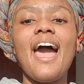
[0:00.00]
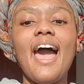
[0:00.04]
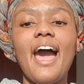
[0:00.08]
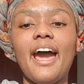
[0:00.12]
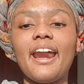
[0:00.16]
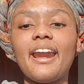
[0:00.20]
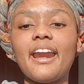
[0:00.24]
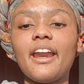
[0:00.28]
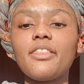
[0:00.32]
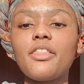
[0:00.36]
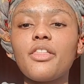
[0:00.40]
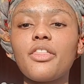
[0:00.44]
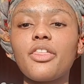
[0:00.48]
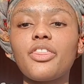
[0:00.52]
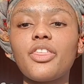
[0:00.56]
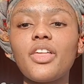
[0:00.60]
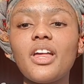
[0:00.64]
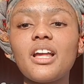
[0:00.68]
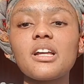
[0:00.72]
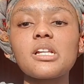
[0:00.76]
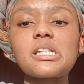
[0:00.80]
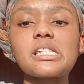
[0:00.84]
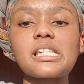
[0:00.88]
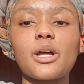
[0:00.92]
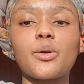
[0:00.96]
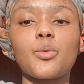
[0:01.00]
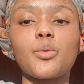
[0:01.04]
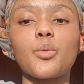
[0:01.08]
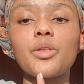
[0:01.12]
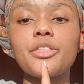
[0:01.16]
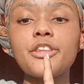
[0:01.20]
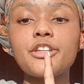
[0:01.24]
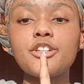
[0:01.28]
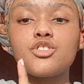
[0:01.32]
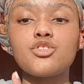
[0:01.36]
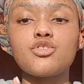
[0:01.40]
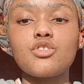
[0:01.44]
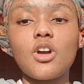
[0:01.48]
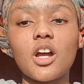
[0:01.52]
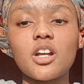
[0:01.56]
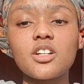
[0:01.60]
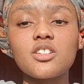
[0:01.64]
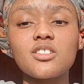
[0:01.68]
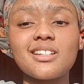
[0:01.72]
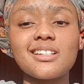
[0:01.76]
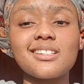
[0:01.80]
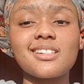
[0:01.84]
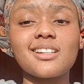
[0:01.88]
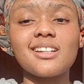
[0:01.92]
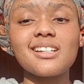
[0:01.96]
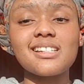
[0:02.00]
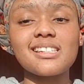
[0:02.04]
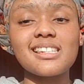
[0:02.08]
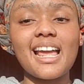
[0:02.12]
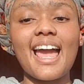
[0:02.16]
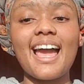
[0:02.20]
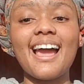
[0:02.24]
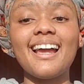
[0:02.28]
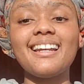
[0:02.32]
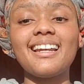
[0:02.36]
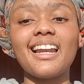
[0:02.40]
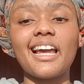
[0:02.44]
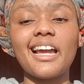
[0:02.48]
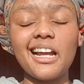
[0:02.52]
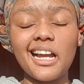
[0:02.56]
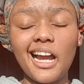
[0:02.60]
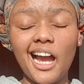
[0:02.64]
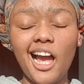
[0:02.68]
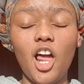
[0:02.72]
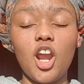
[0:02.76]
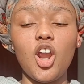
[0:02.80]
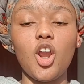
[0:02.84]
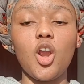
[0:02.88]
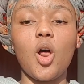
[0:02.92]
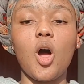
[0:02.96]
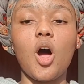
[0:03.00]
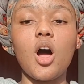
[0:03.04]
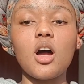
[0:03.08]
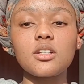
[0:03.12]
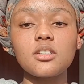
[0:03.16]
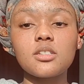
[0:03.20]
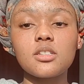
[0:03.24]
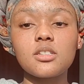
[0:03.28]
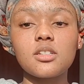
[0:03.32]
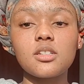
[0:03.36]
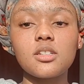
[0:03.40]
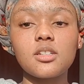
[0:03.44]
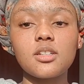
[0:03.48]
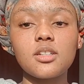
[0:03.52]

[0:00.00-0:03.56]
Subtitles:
Another thing was that with structures, because they had like a lot